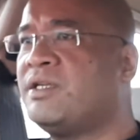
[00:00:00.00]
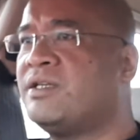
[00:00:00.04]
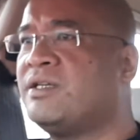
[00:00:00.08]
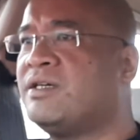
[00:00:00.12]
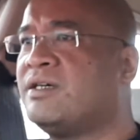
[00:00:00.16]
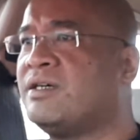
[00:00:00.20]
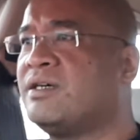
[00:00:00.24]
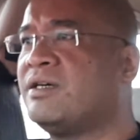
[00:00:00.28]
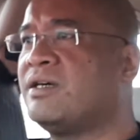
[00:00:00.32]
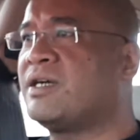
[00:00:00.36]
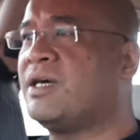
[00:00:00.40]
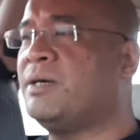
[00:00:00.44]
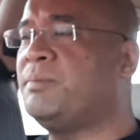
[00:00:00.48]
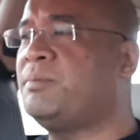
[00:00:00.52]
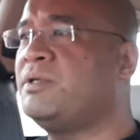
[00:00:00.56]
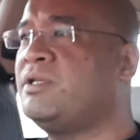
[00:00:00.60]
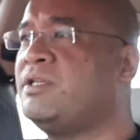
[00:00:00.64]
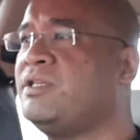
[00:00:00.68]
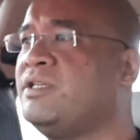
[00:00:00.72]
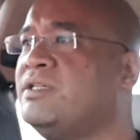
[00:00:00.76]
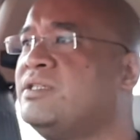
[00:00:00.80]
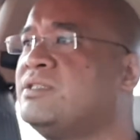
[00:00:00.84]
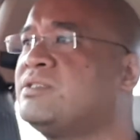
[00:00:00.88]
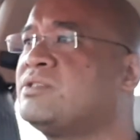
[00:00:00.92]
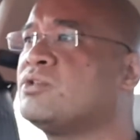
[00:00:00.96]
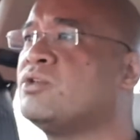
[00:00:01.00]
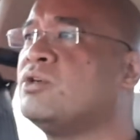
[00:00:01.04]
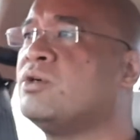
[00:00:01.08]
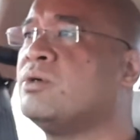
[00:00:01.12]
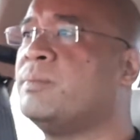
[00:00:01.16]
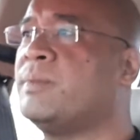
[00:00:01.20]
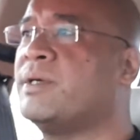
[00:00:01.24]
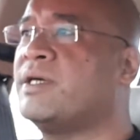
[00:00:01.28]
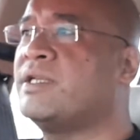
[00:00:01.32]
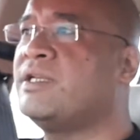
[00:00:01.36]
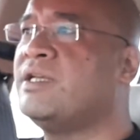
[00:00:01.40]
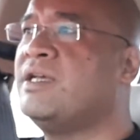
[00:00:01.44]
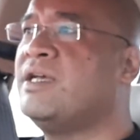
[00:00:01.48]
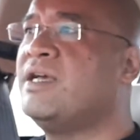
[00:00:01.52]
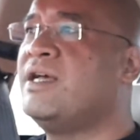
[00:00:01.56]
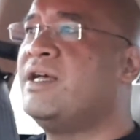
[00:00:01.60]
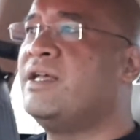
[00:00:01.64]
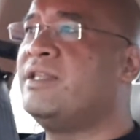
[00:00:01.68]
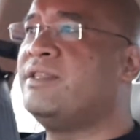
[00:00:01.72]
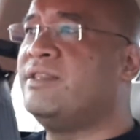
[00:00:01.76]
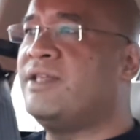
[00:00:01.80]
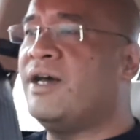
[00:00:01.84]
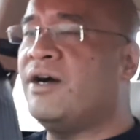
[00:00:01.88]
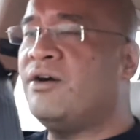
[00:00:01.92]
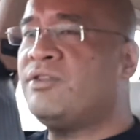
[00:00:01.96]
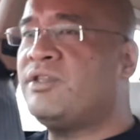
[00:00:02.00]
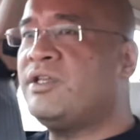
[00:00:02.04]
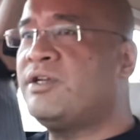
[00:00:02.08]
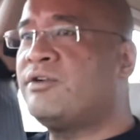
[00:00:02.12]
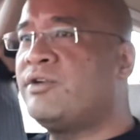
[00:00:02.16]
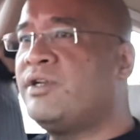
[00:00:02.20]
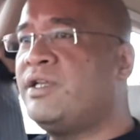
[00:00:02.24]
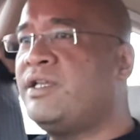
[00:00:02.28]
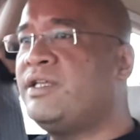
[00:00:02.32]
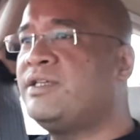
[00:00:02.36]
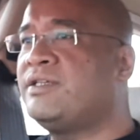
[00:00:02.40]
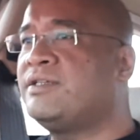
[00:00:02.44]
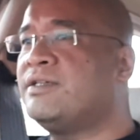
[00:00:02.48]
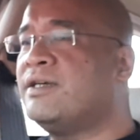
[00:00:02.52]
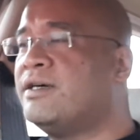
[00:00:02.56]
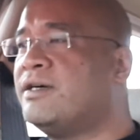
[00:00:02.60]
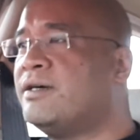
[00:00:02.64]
a couple of years ago, but now they're really